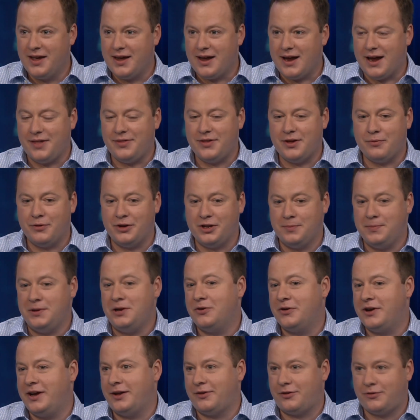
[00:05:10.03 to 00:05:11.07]
And then when the
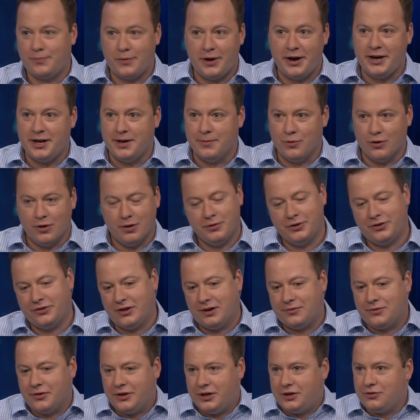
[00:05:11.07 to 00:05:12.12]
beetle can't spray anymore, which is
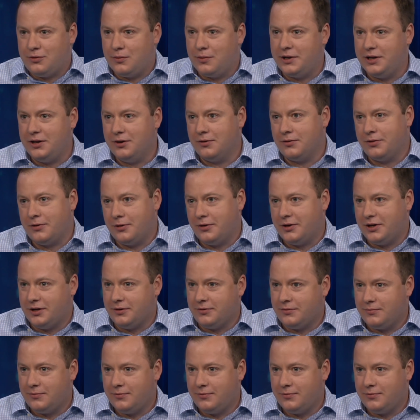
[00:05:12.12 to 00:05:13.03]
after like 20 or 30